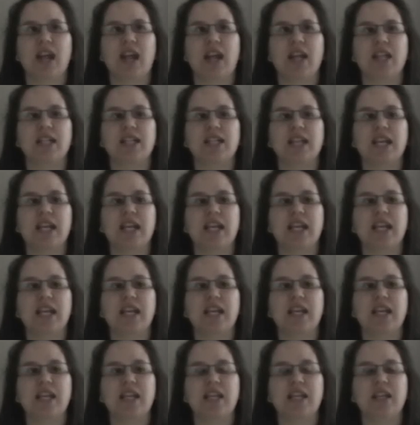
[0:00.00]
And
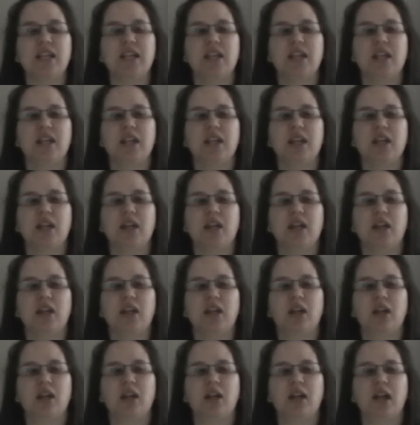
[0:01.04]
he
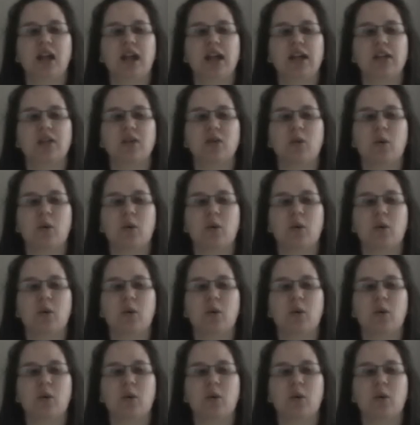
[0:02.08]
has